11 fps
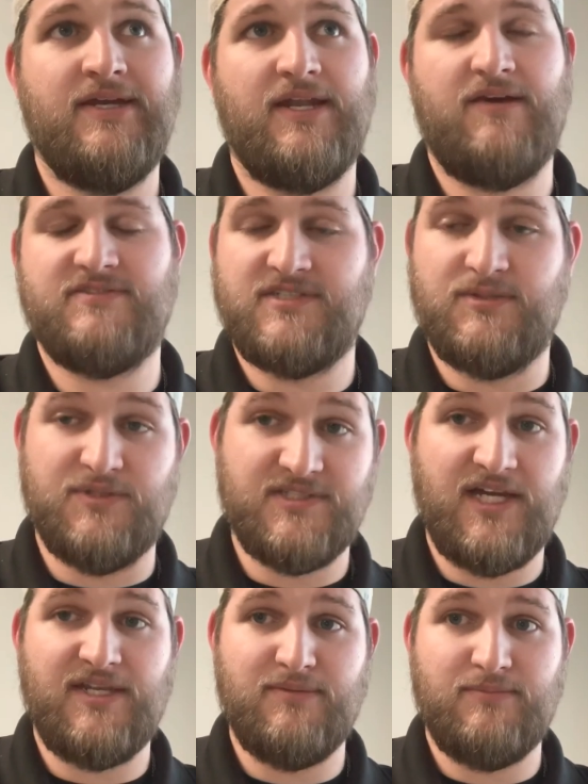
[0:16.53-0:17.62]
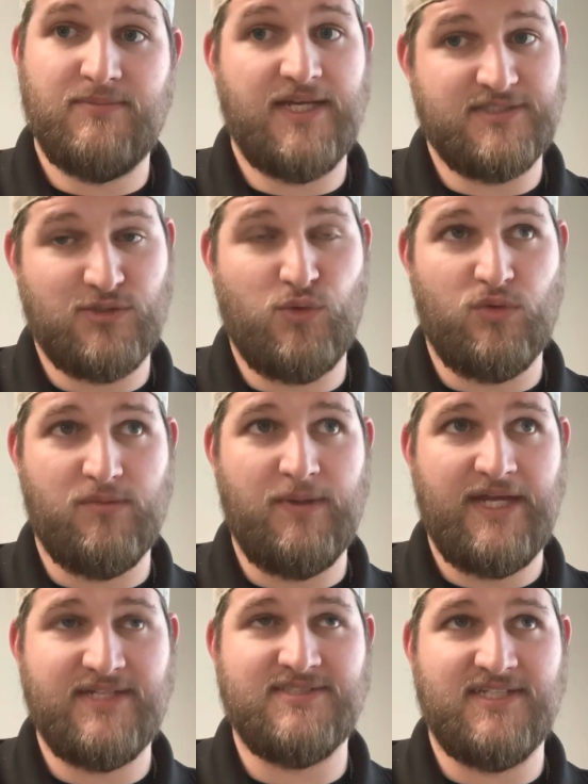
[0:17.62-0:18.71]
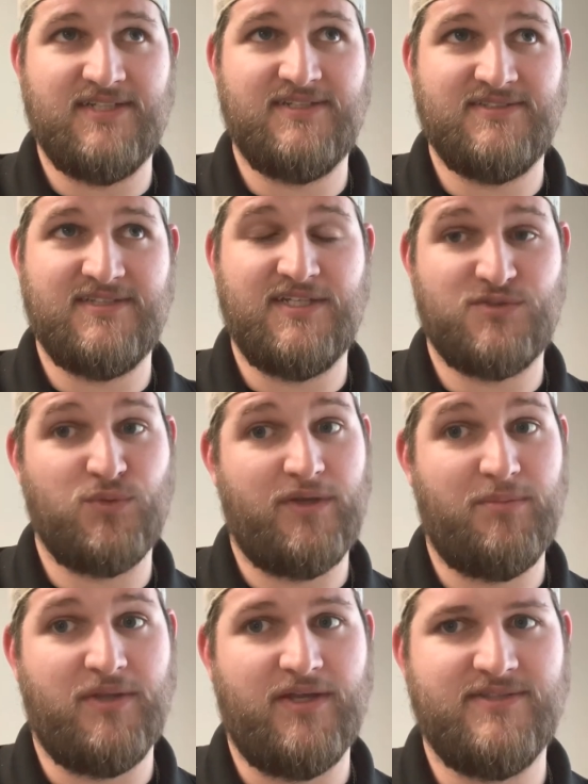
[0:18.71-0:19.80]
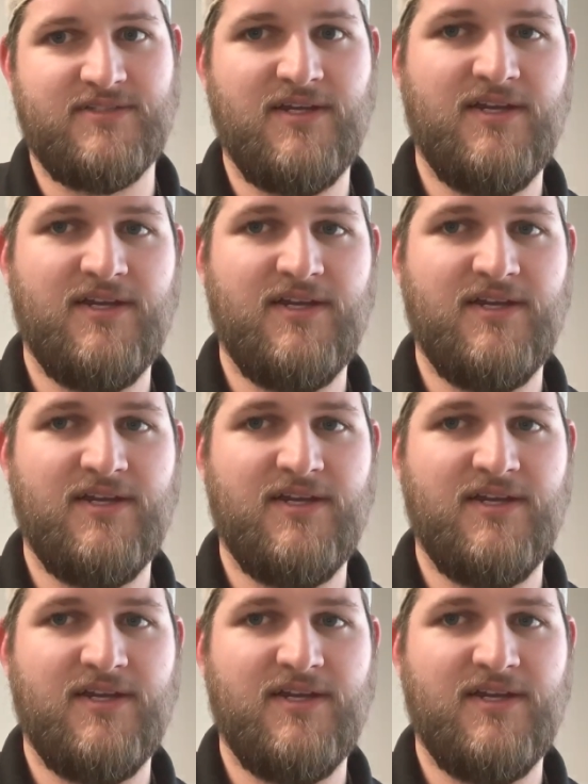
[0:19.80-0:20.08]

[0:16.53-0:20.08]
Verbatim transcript: and obviously we signed him as a cornerback as, a, as that's what he plays.